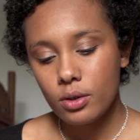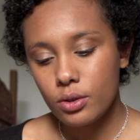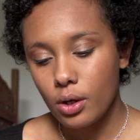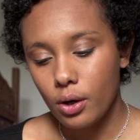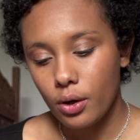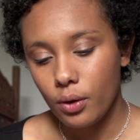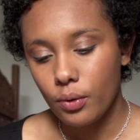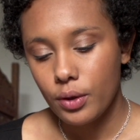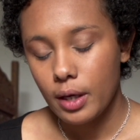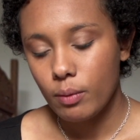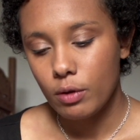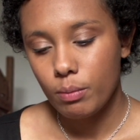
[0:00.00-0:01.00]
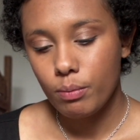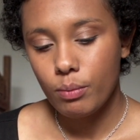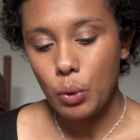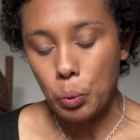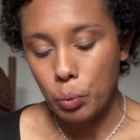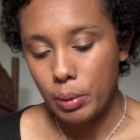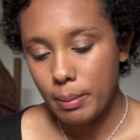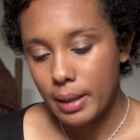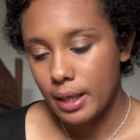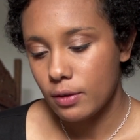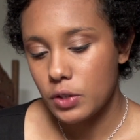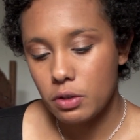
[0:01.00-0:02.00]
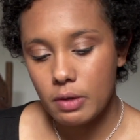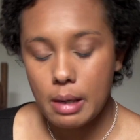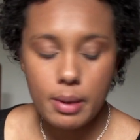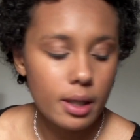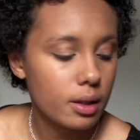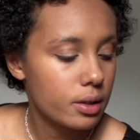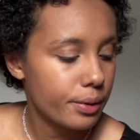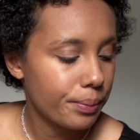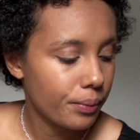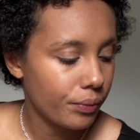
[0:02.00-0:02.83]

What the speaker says: So they would all be made of ceramics,